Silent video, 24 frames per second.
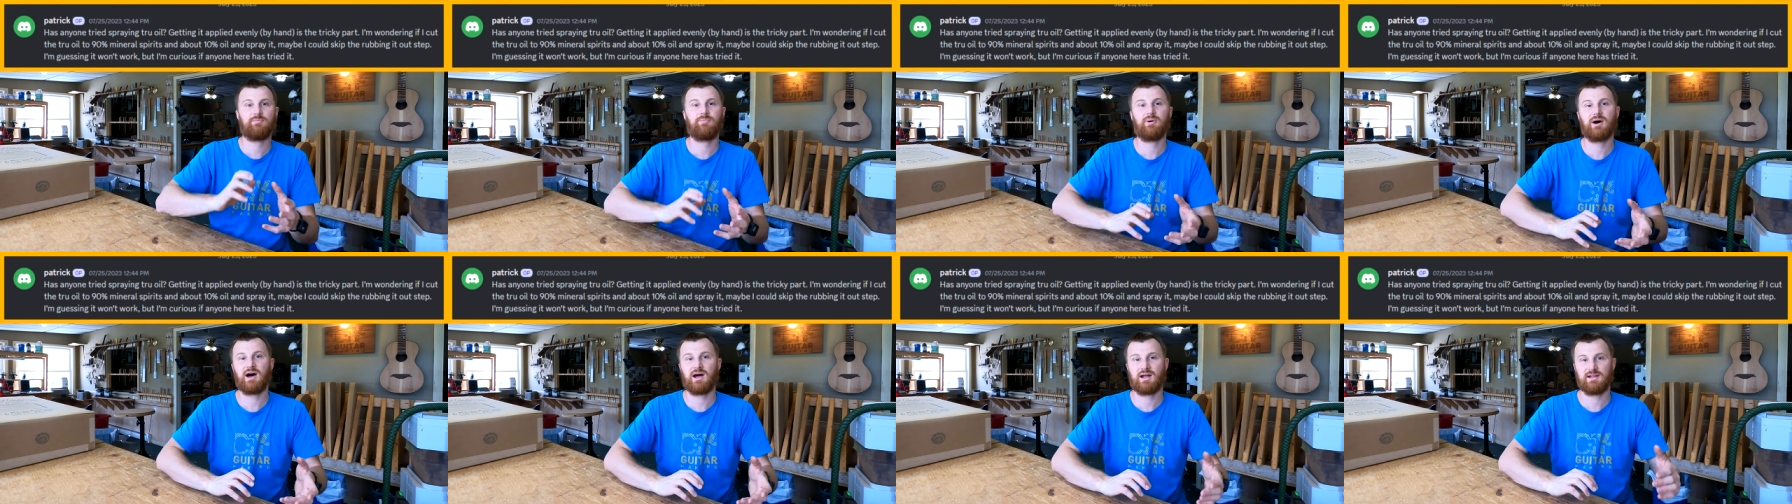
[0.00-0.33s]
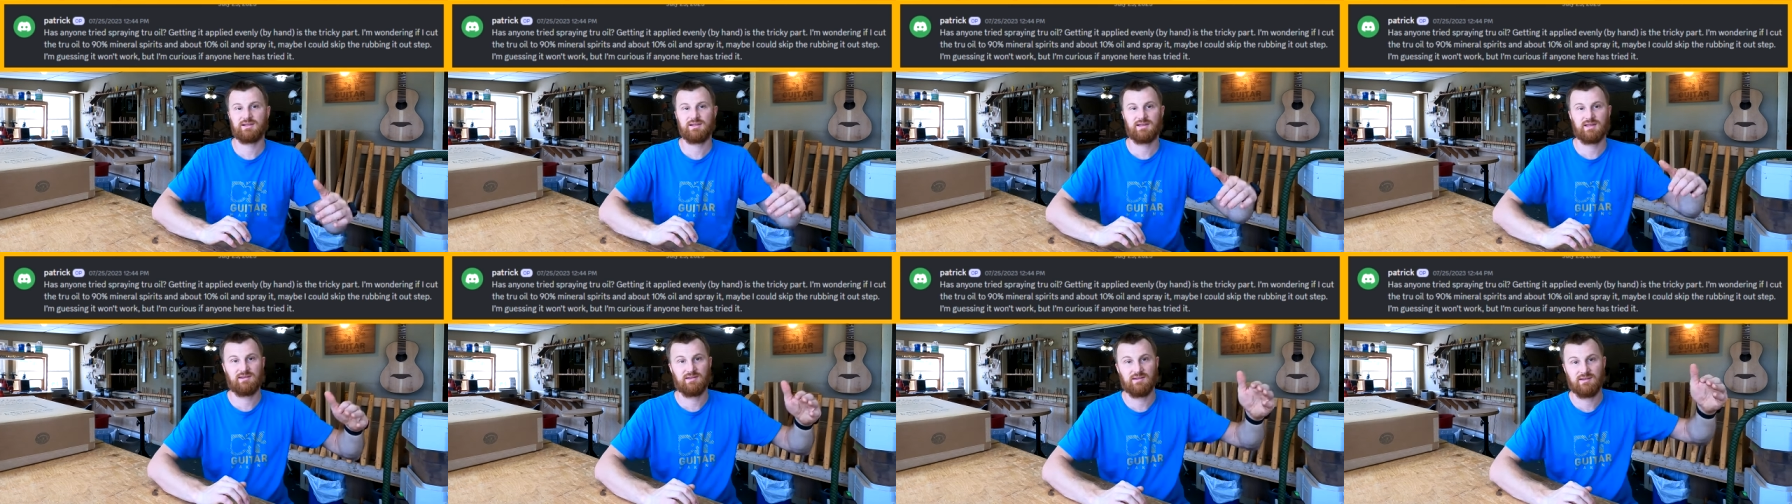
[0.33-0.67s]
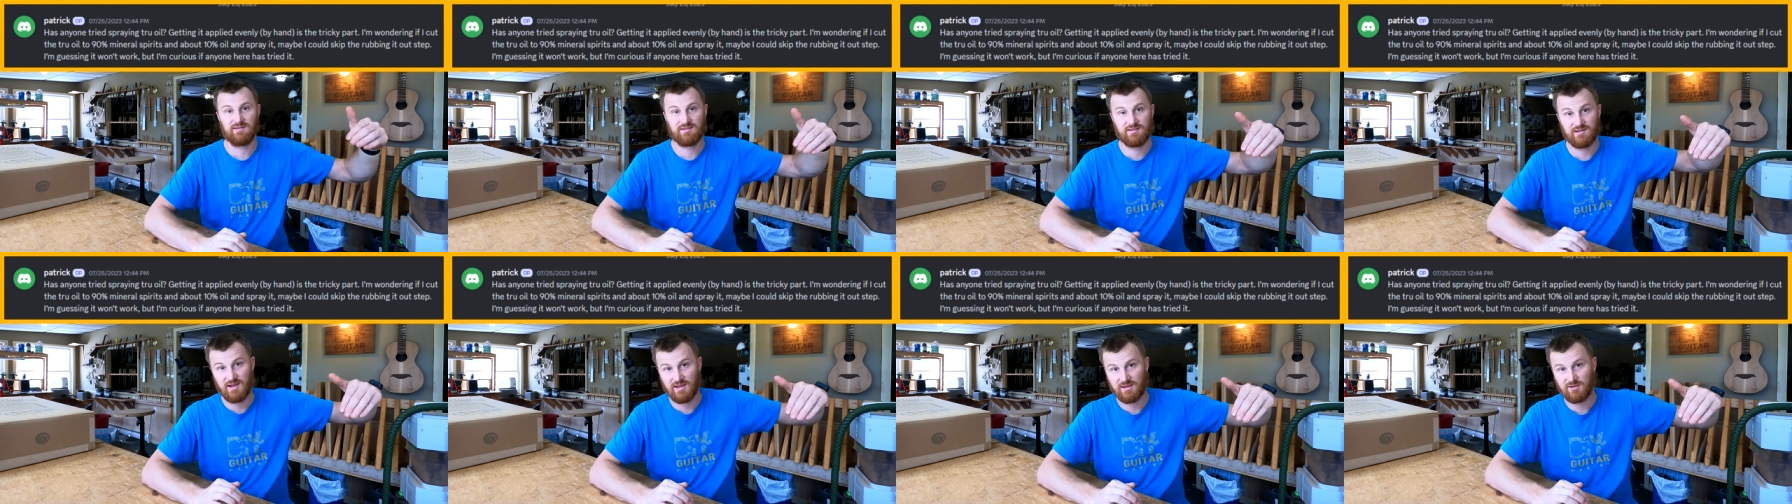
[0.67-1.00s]
the body and
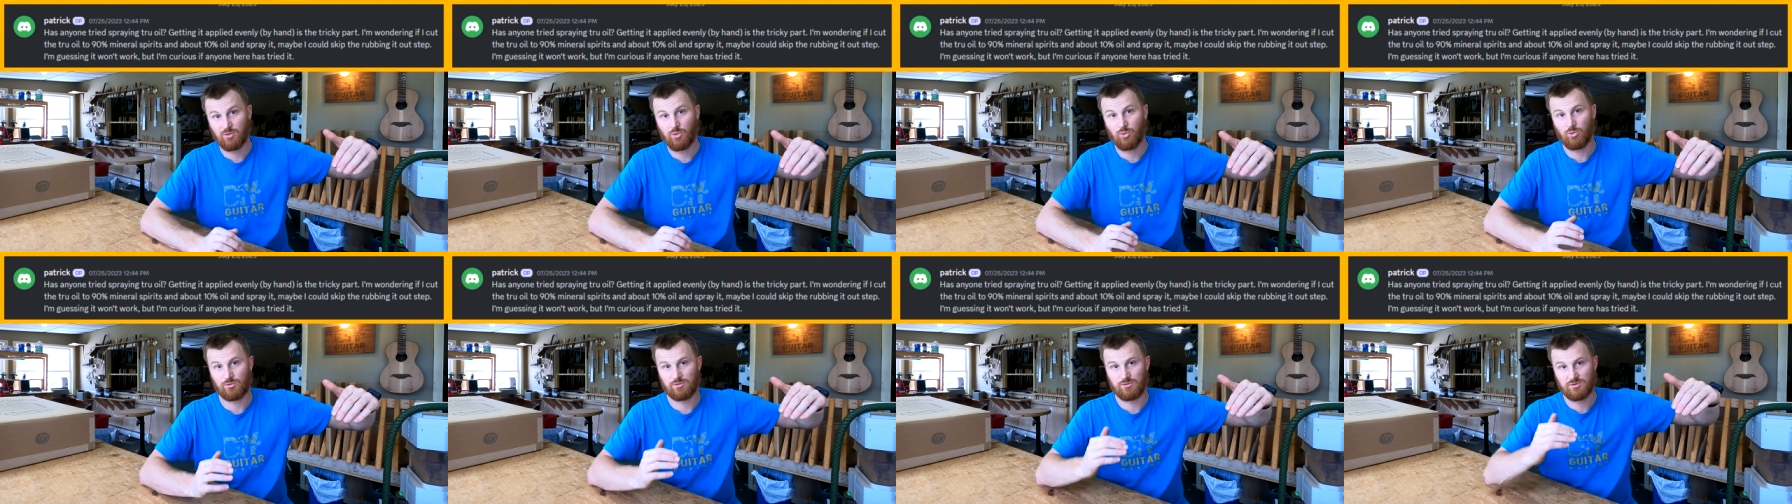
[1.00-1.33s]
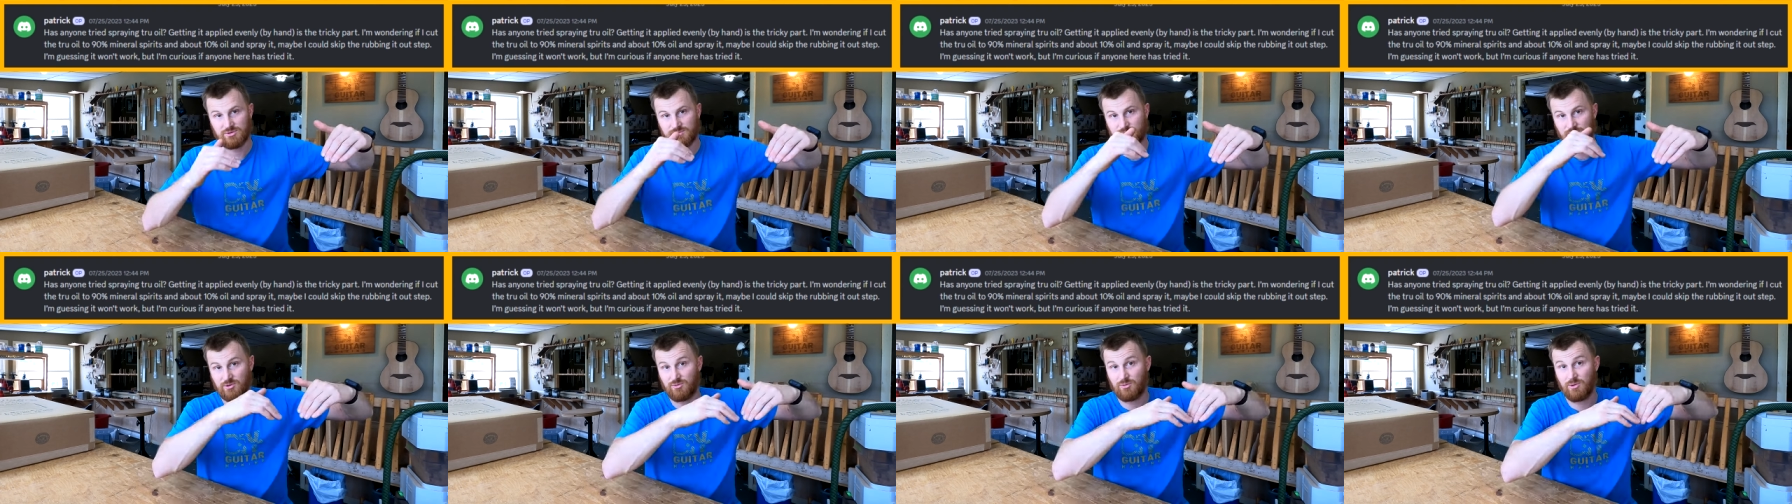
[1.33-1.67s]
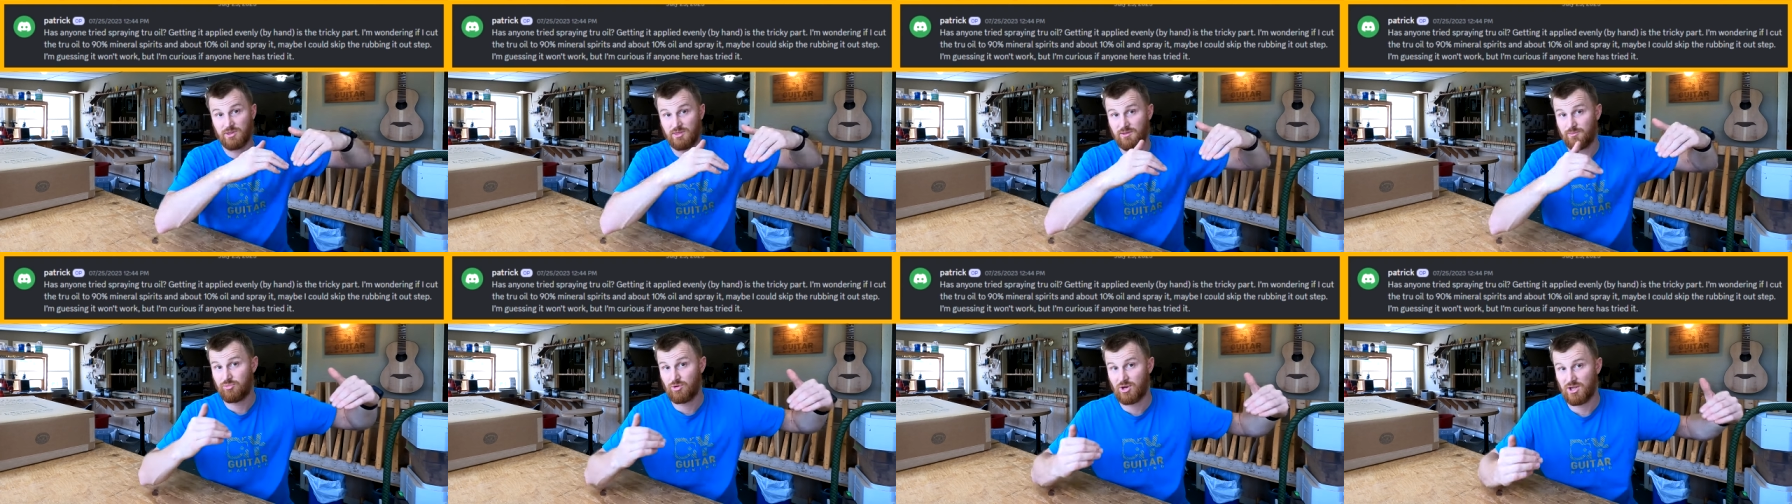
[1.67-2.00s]
inside corners
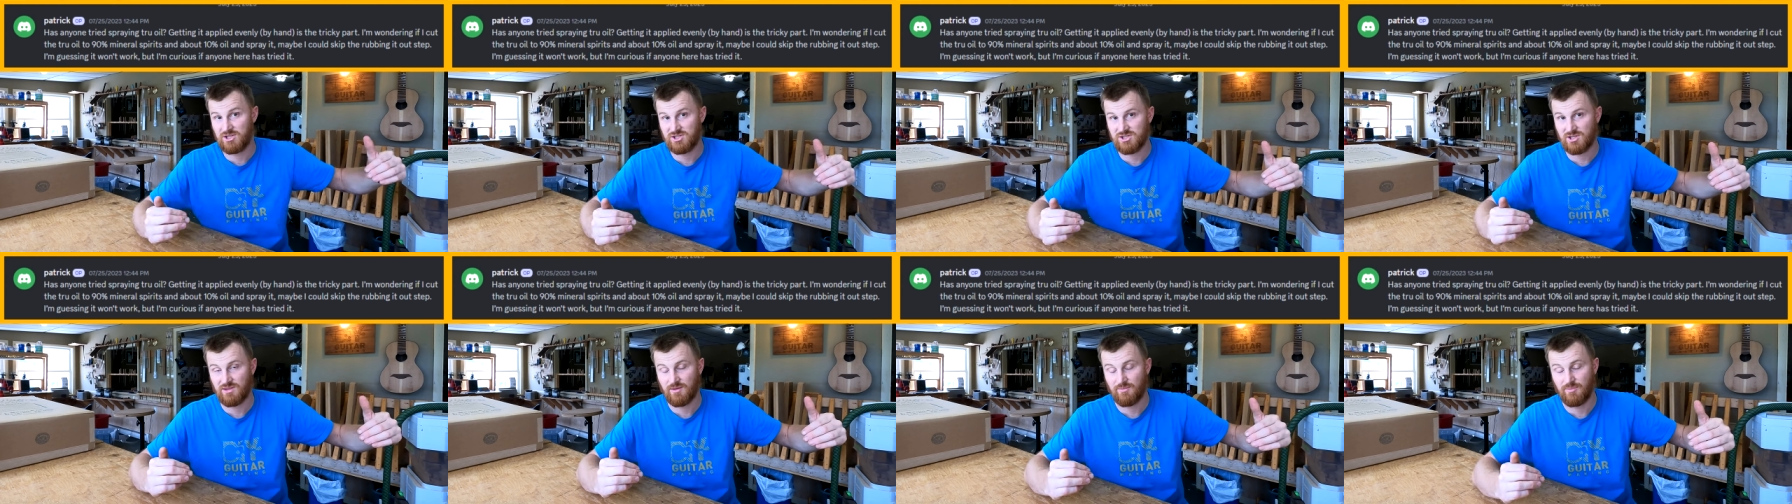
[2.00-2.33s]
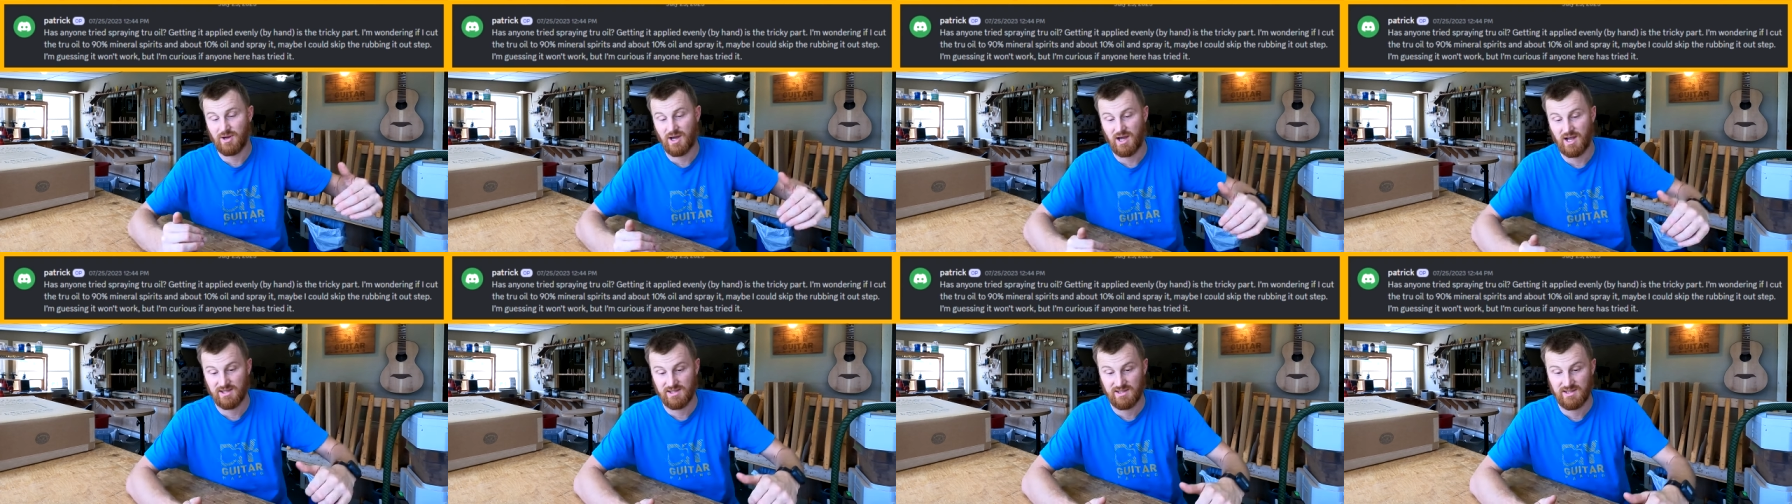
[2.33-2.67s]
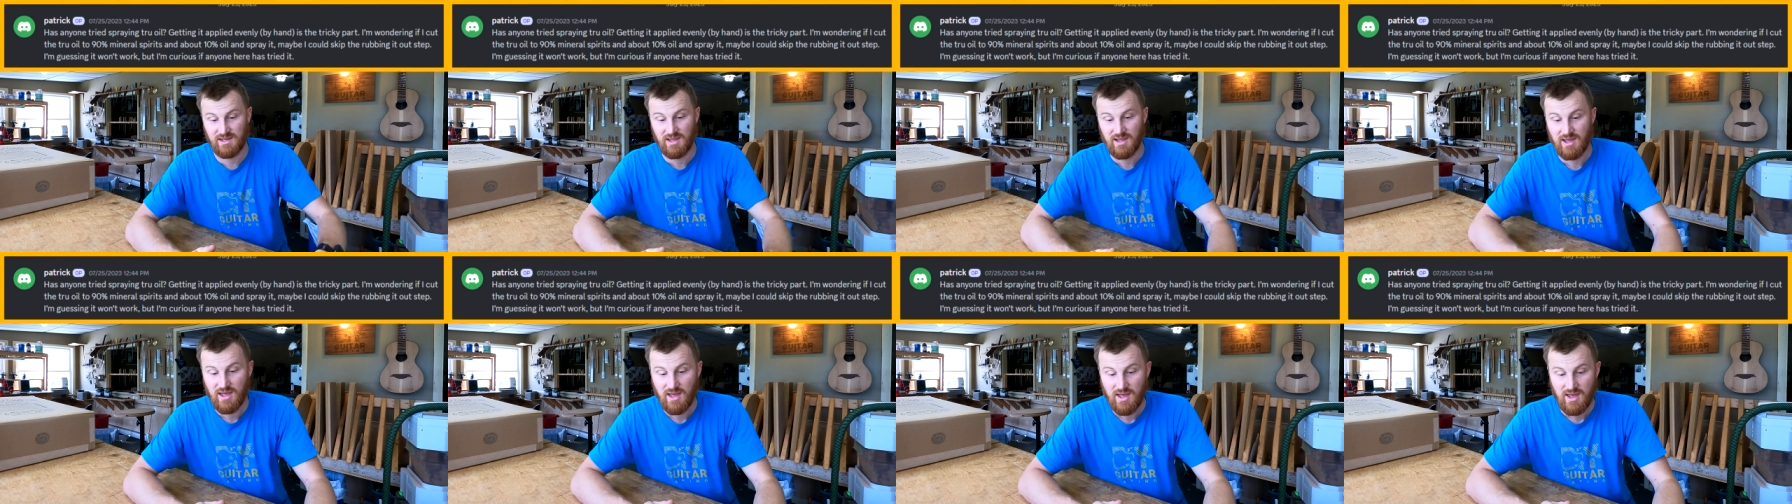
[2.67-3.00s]
between the bridge and the
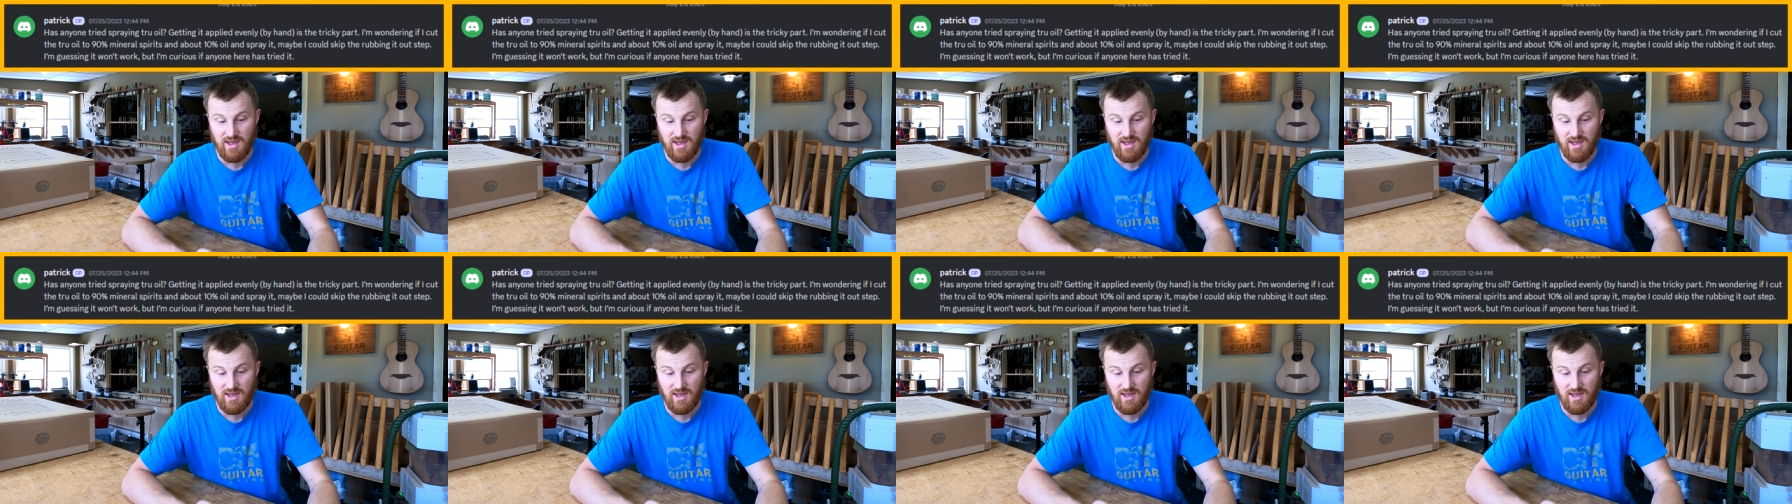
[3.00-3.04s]
body,